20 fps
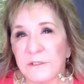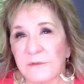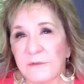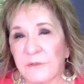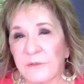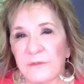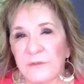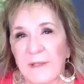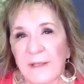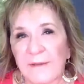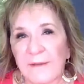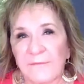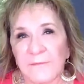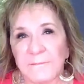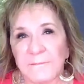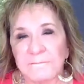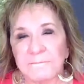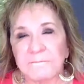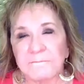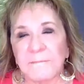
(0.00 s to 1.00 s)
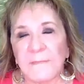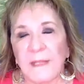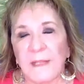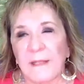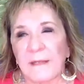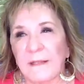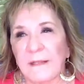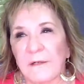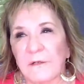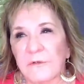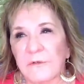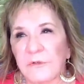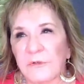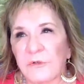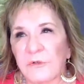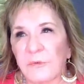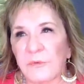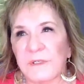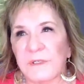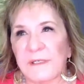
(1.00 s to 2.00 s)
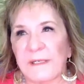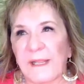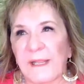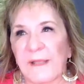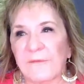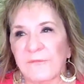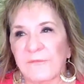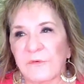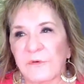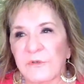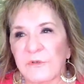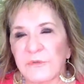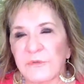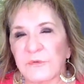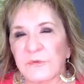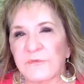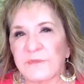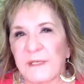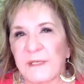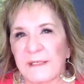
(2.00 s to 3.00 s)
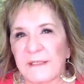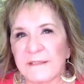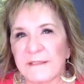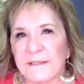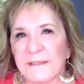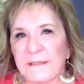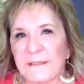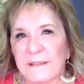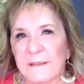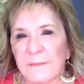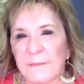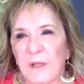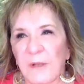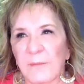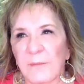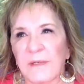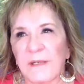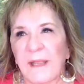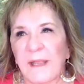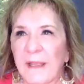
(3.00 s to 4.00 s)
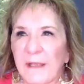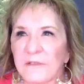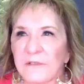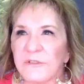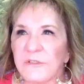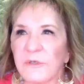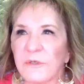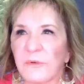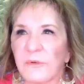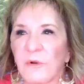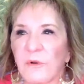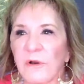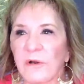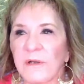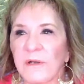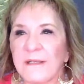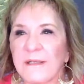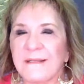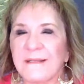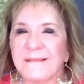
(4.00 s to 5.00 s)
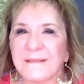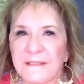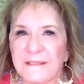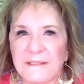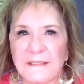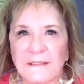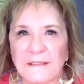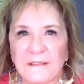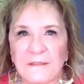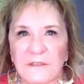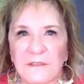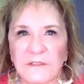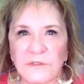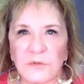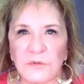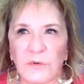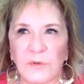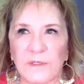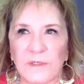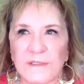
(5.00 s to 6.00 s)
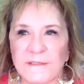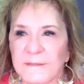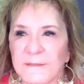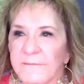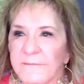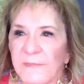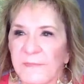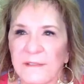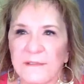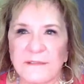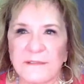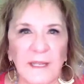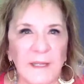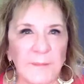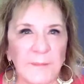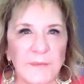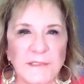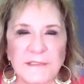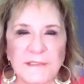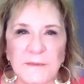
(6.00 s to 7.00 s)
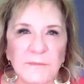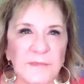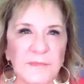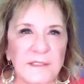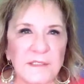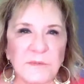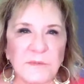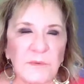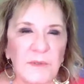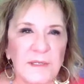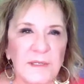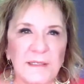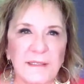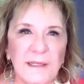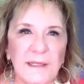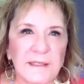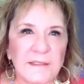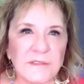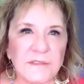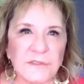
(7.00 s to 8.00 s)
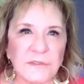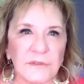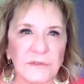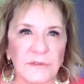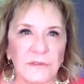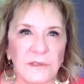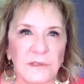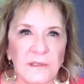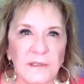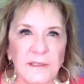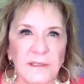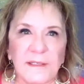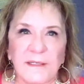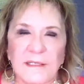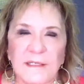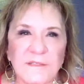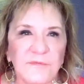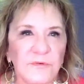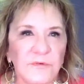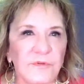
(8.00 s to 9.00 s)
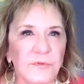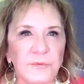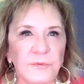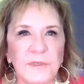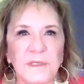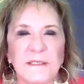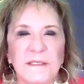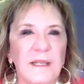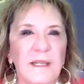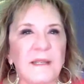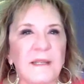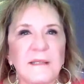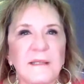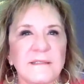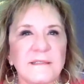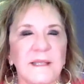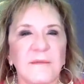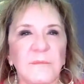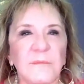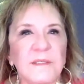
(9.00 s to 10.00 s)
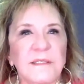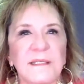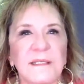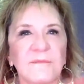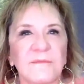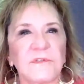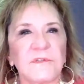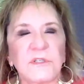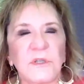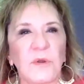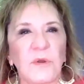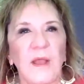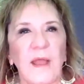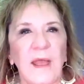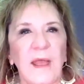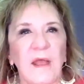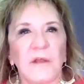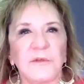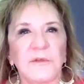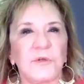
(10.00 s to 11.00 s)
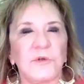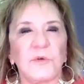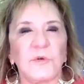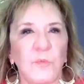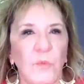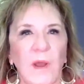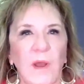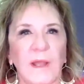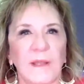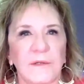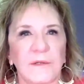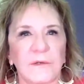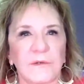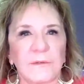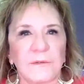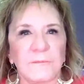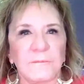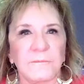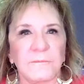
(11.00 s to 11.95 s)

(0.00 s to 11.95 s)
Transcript: in their life. And I don't know who we're going to have first, or if Dana's going to come on. But as you are listening to these stories, type in some things so I can answer. Because for 3 days, I've been giving you how you're wired,